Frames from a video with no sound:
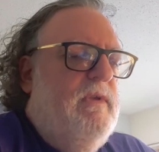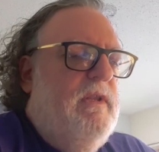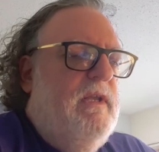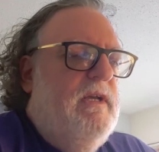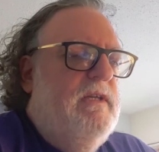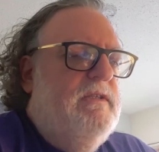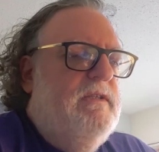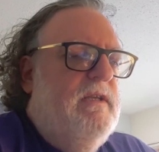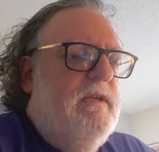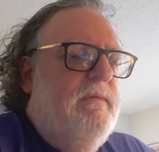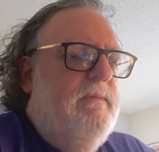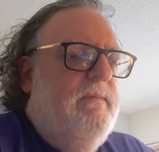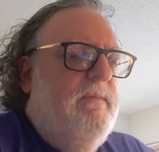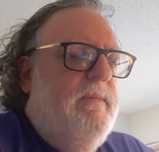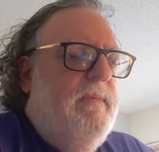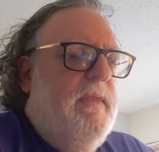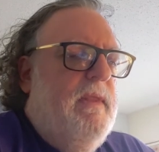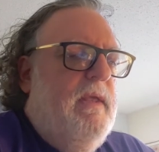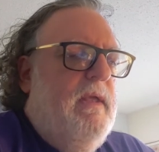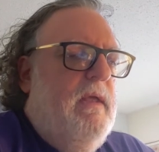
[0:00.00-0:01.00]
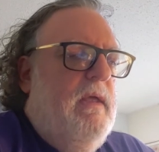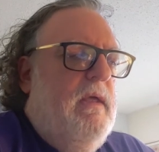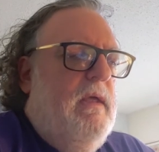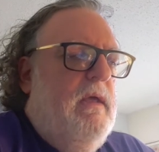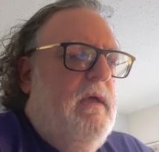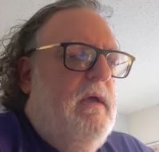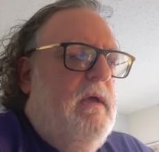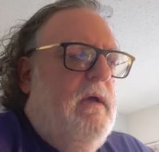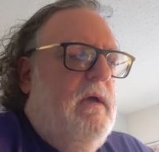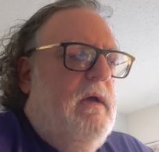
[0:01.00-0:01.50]
last thing.
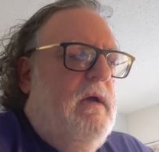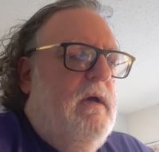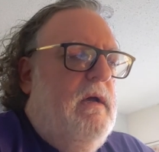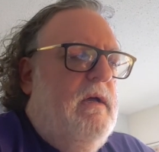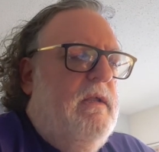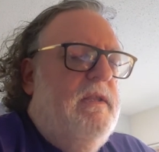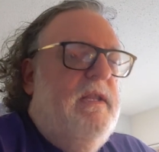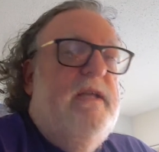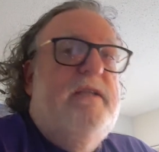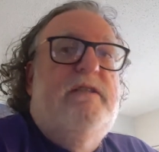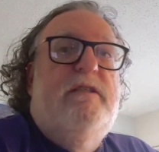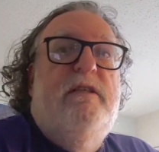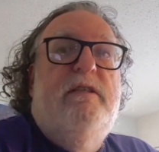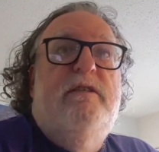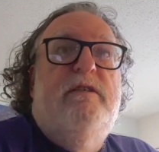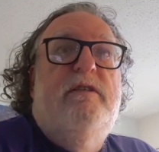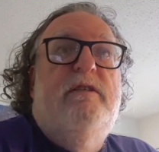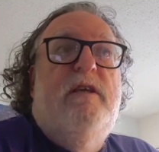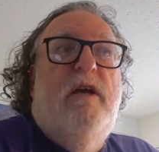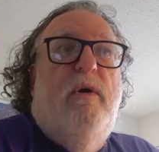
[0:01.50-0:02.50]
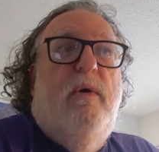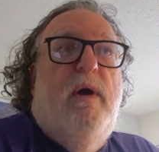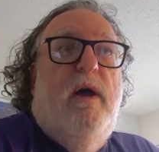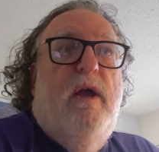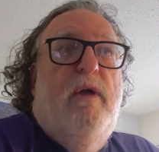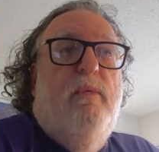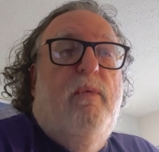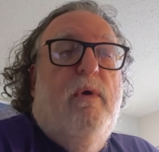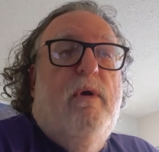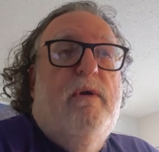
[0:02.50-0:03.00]
This is how I
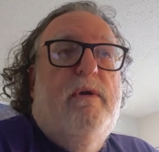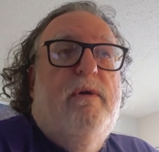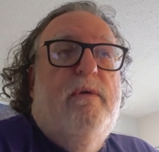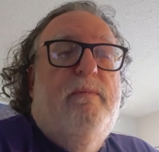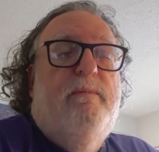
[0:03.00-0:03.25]
work.